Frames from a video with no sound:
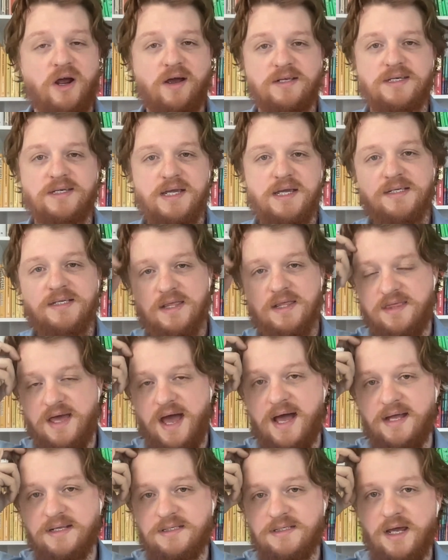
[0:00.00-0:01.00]
charities
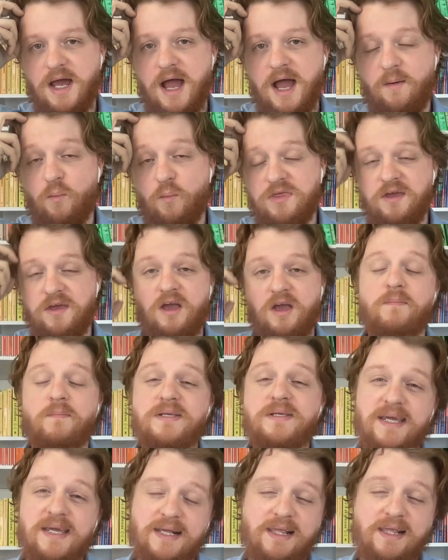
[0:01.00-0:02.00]
that we think are
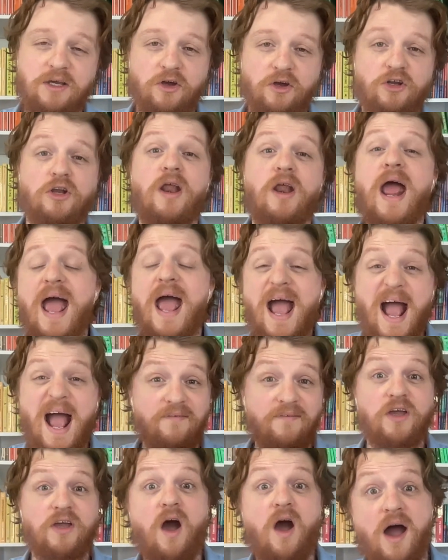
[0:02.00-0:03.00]
particularly good and
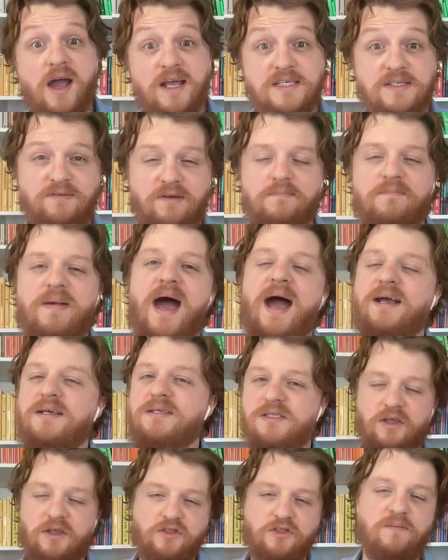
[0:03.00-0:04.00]
have the kinds of
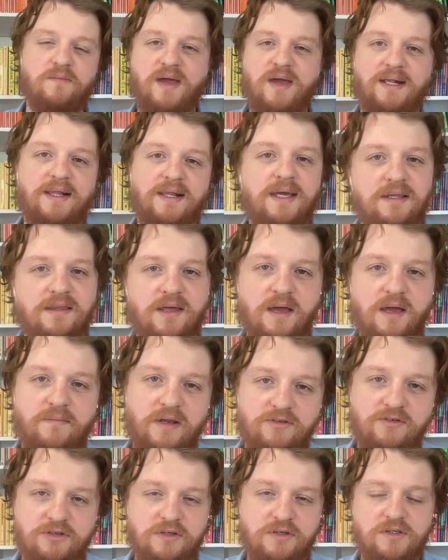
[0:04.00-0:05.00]
impacts that the Humane League that I
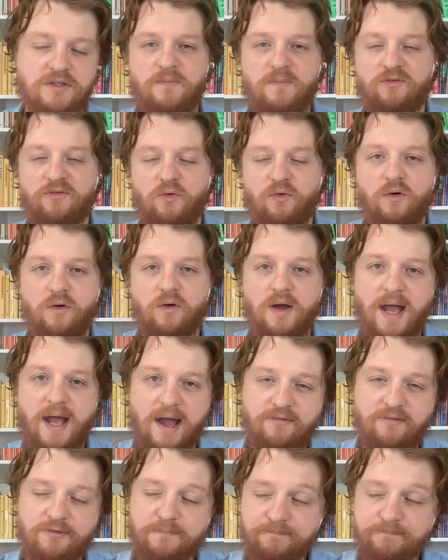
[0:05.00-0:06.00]
mentioned before
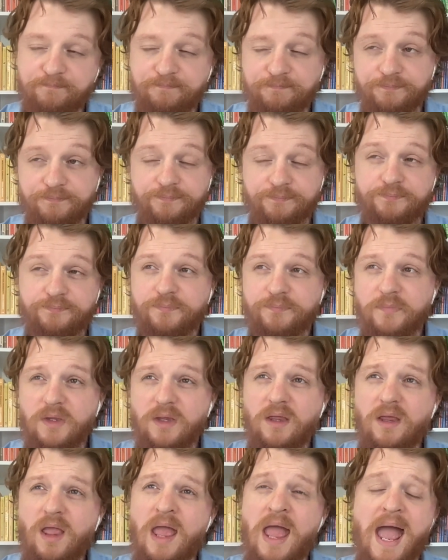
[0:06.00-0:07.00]
have.
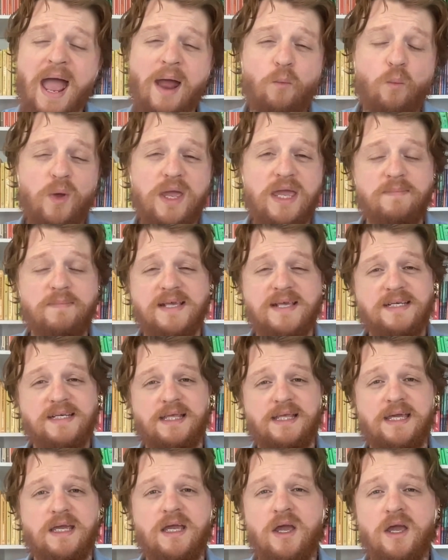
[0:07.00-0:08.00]
And we
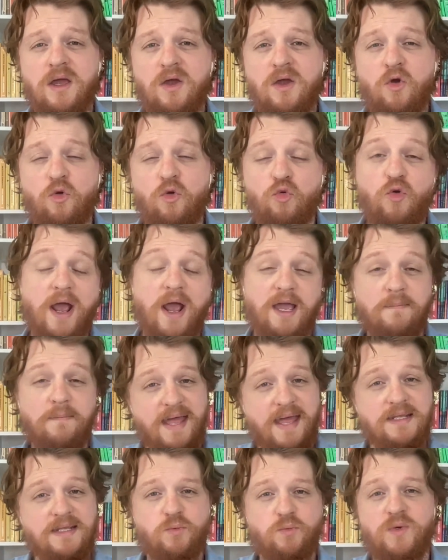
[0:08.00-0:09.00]
basically
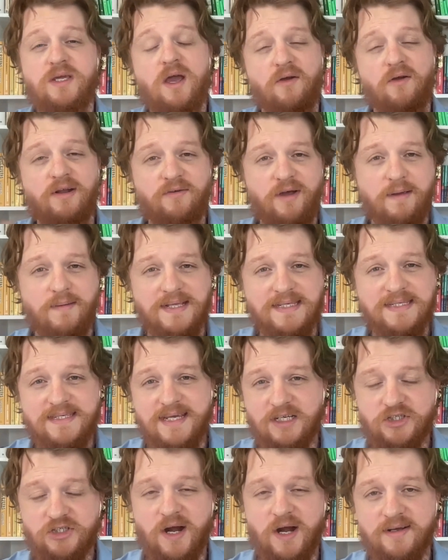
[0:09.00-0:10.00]
we currently recommend
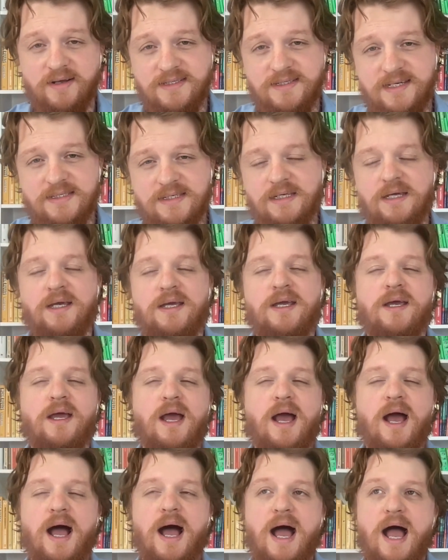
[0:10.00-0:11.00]
6 charities.
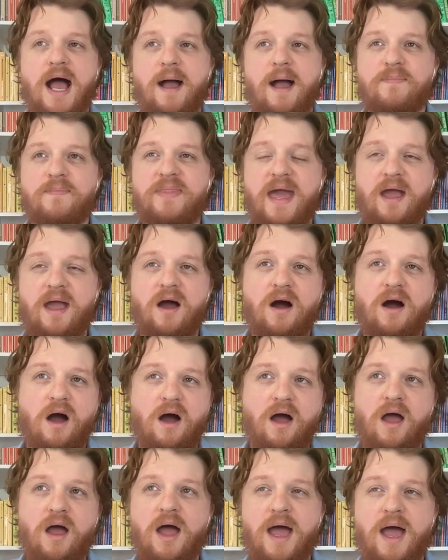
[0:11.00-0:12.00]
They
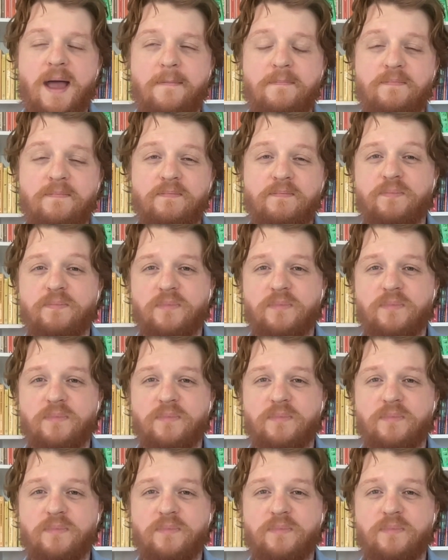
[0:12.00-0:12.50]
are